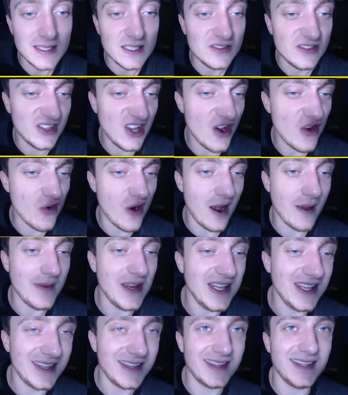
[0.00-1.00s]
So, I
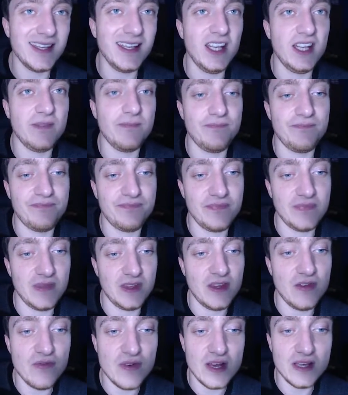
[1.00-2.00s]
mean,
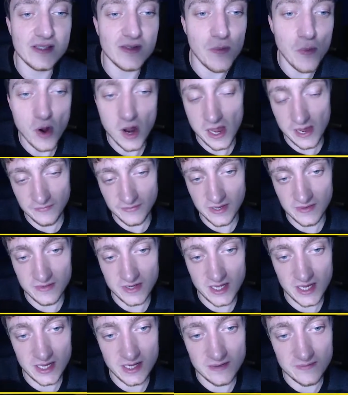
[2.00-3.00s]
the reason why I've
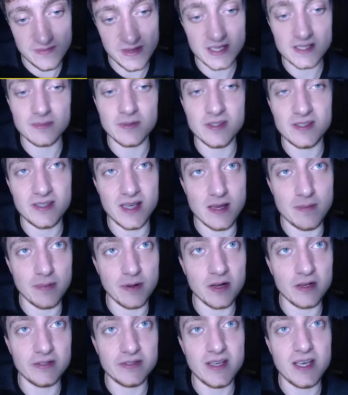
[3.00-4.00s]
given it an investment C+
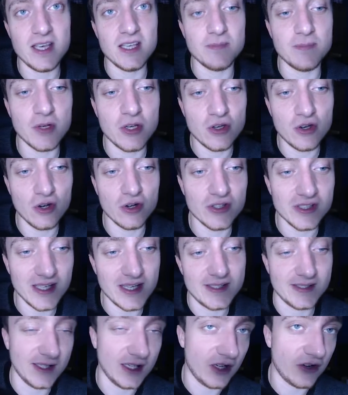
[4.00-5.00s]
is because
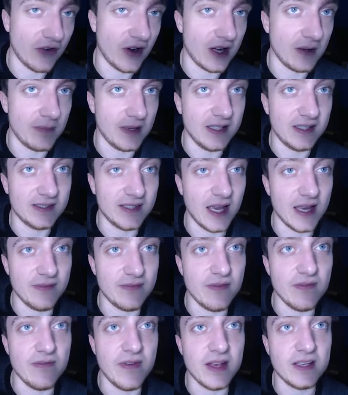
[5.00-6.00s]
it's an incredibly
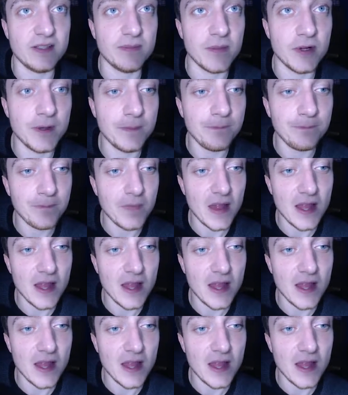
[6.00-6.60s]
safe investment.